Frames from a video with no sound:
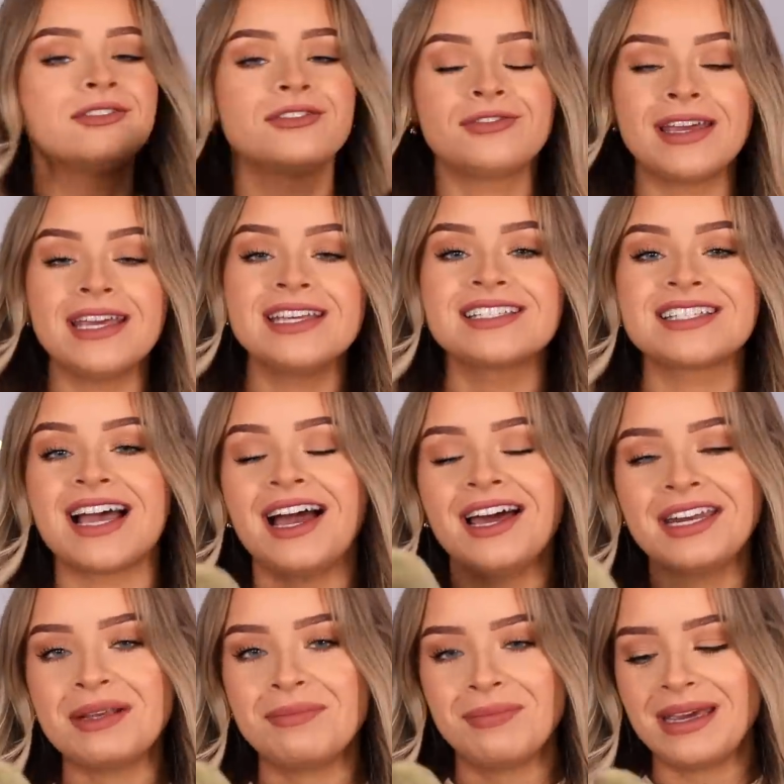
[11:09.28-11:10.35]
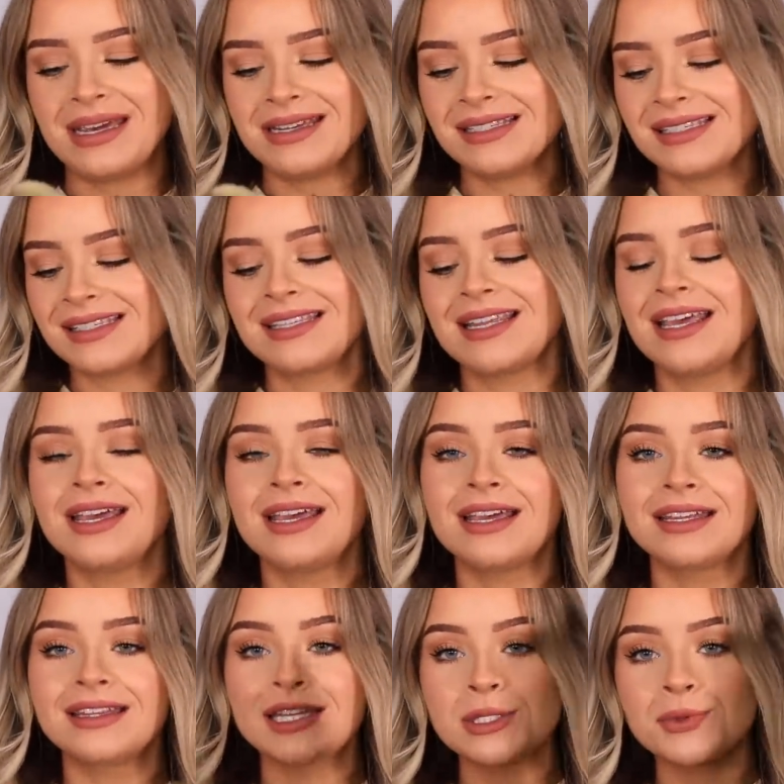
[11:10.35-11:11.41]
fake tanning mitts.
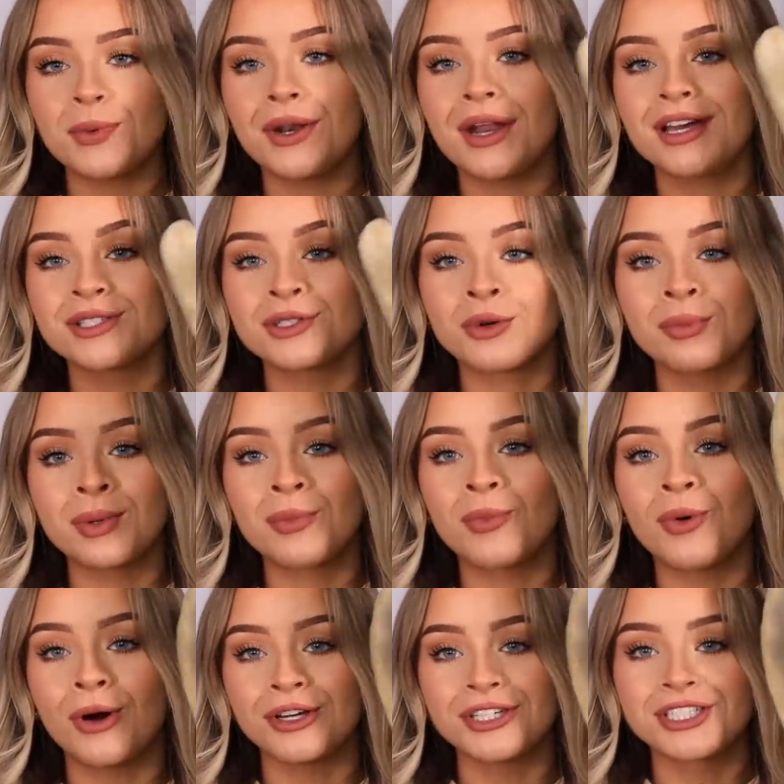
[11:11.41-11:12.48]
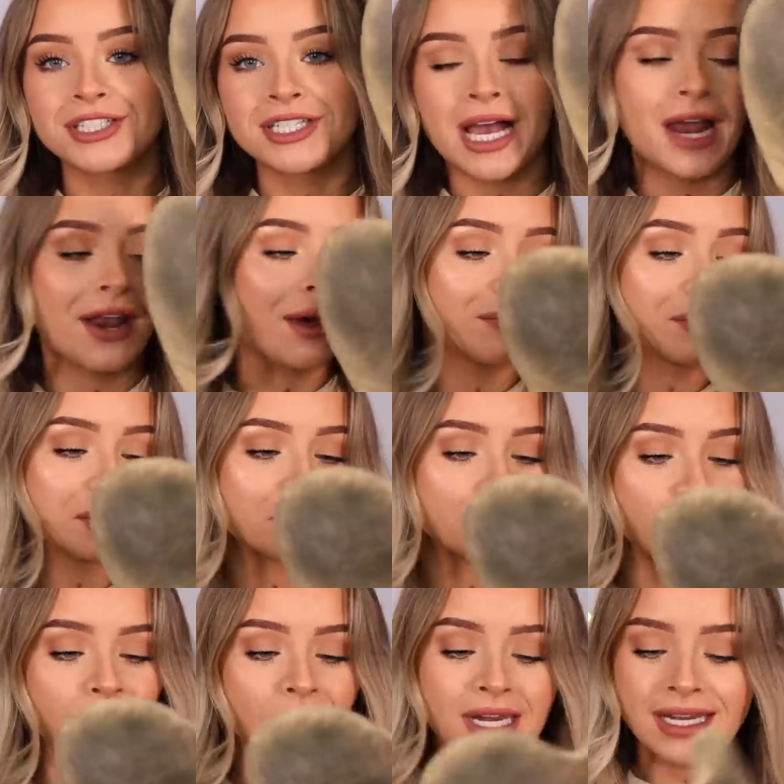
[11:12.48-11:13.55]
This one has not been washed and I'm just
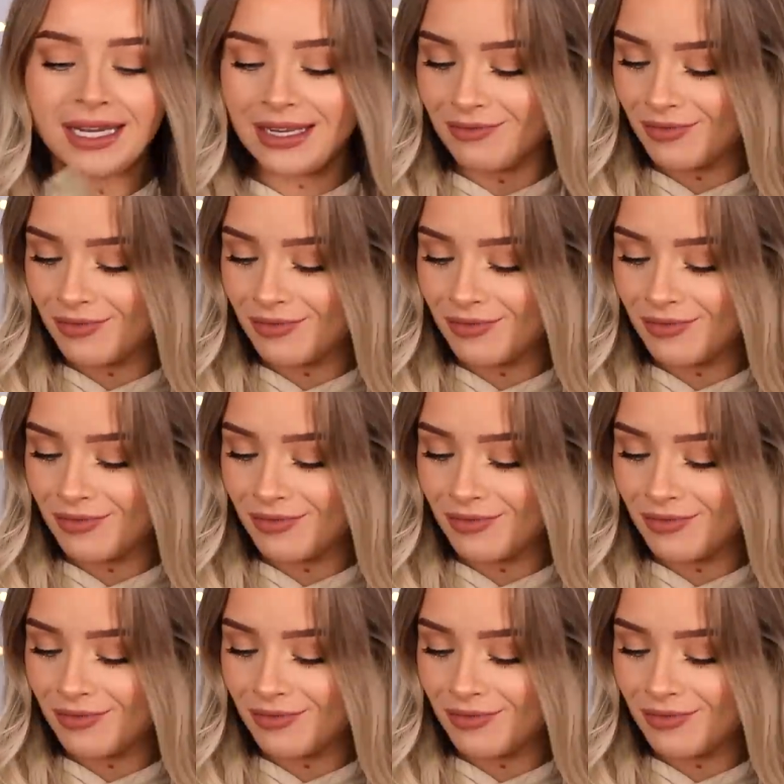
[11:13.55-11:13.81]
really,